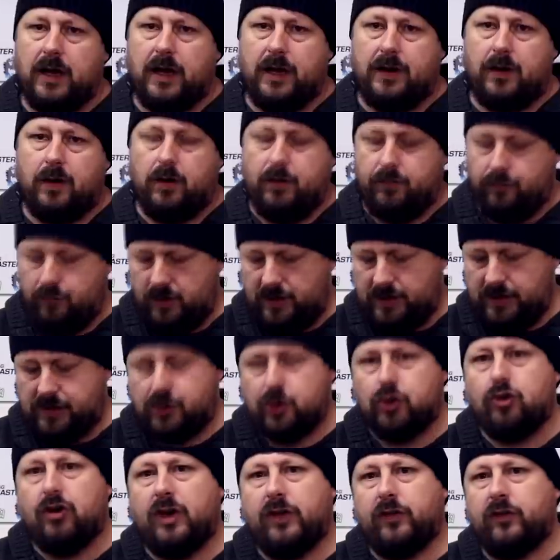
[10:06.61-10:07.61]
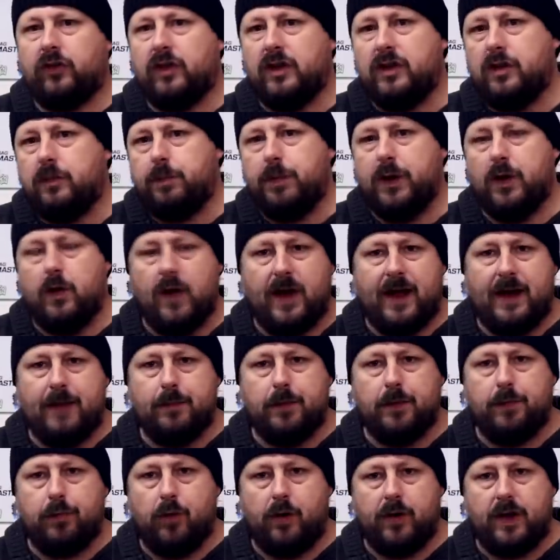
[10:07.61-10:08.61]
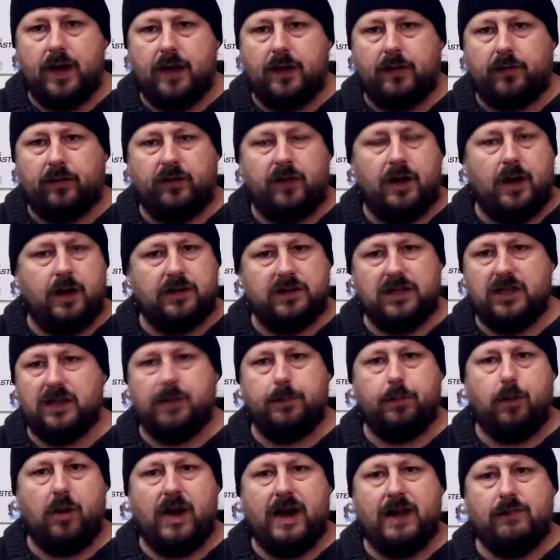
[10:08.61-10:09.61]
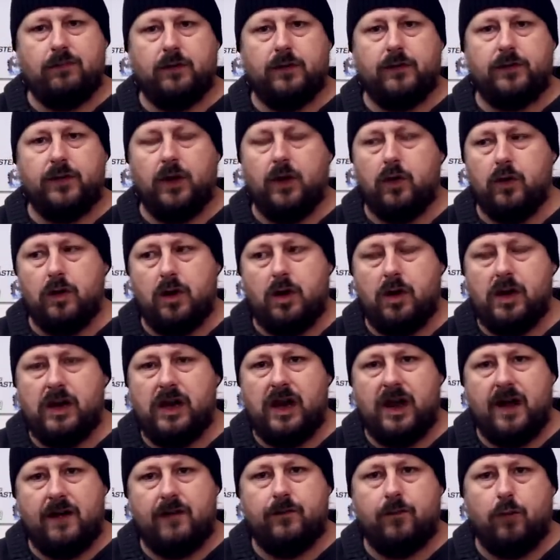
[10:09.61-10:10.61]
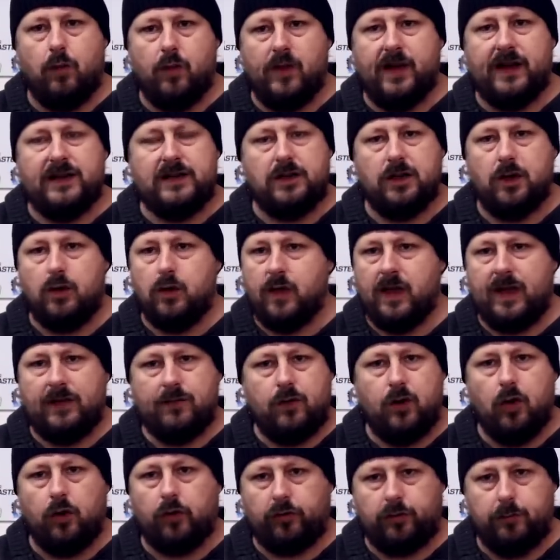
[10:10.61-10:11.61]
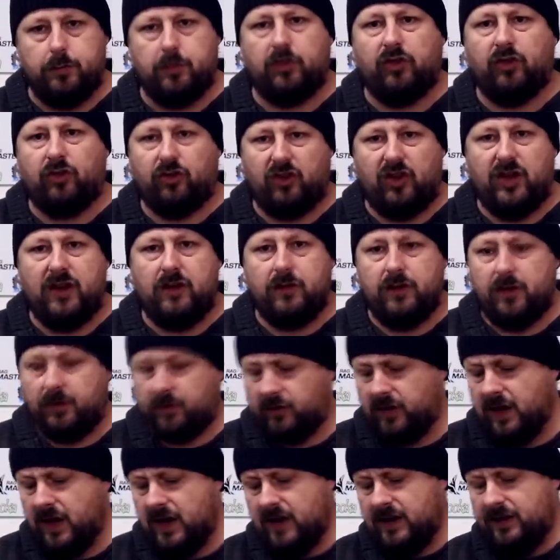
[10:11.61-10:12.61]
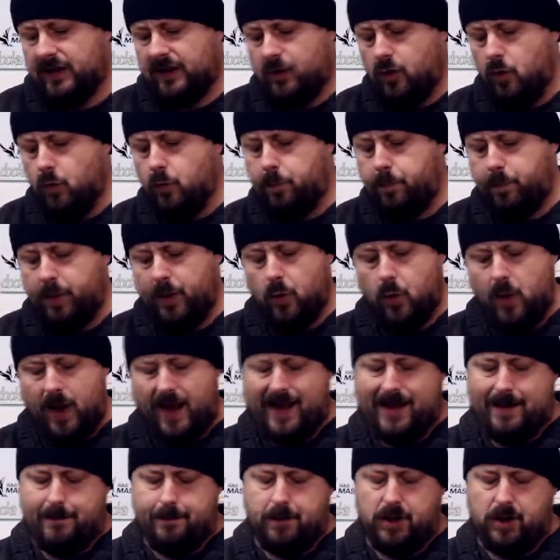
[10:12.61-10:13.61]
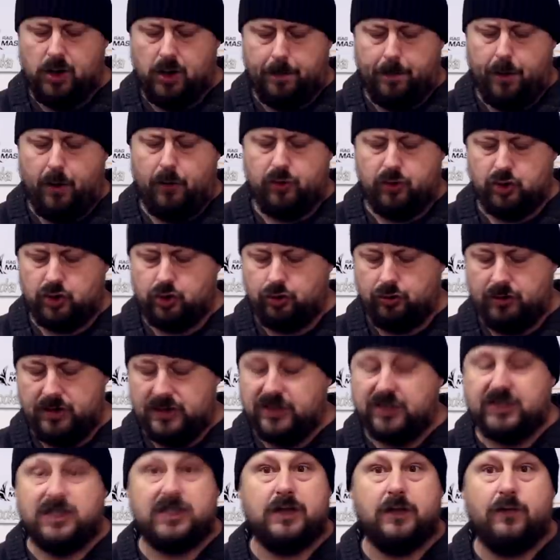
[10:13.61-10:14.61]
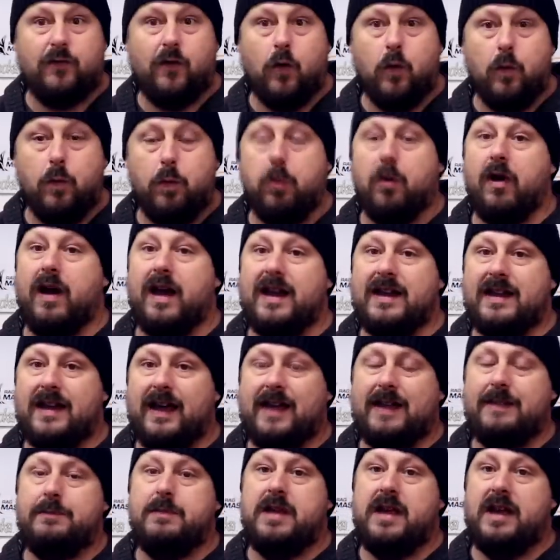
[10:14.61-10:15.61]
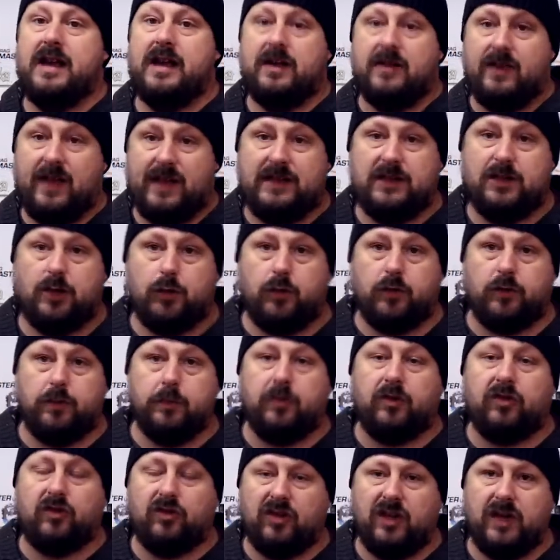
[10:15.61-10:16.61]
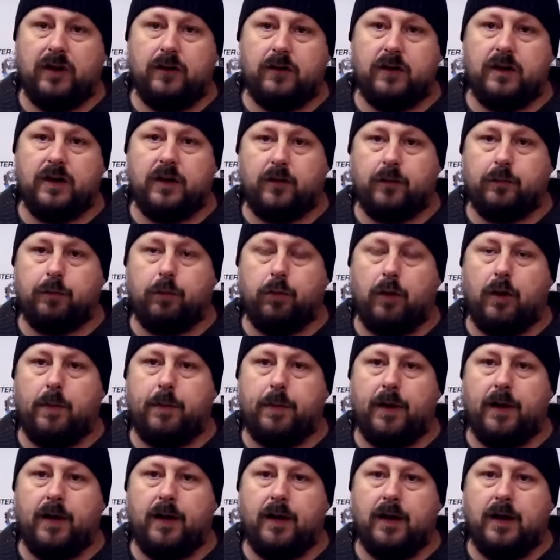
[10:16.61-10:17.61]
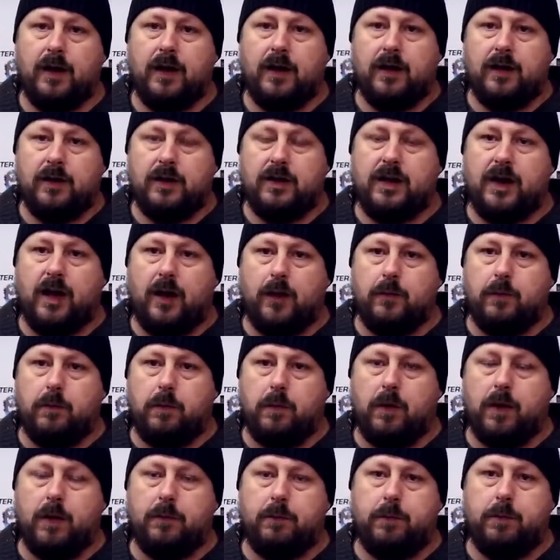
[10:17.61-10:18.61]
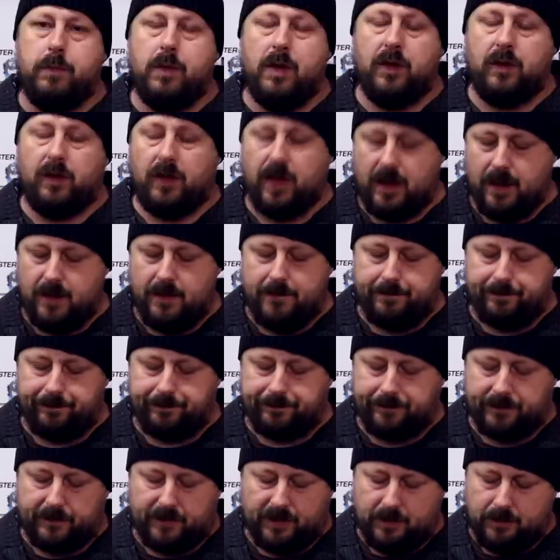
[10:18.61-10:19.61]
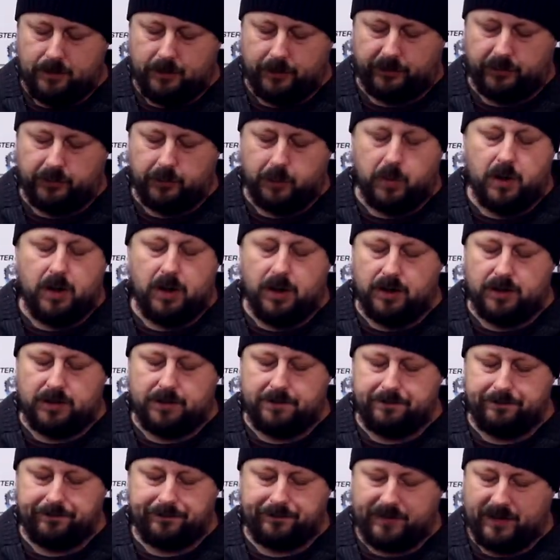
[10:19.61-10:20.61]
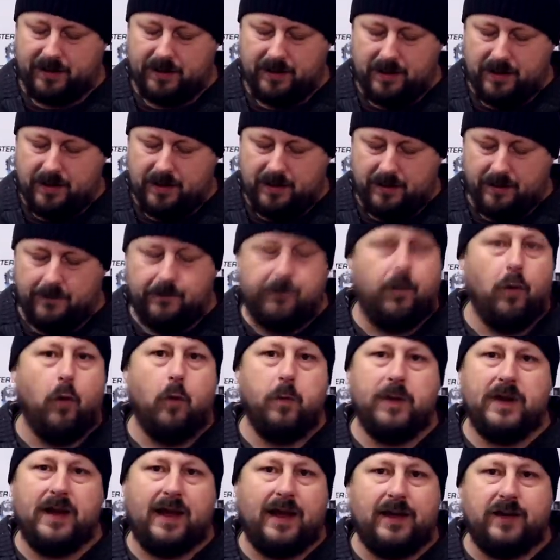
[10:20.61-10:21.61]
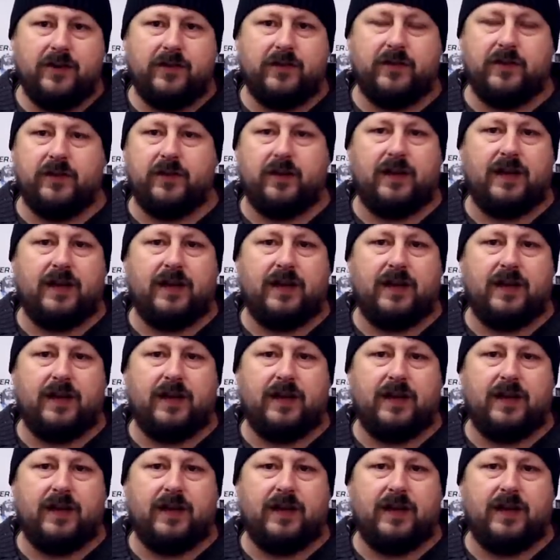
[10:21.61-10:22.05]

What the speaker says: and I really trust these Built Hamber products. You know, I did the brand review and I love what they do. They've got some serious, they're called Built Hamber Laboratories is the full brand name. They do some serious proper, you know, what's the word, formulations, I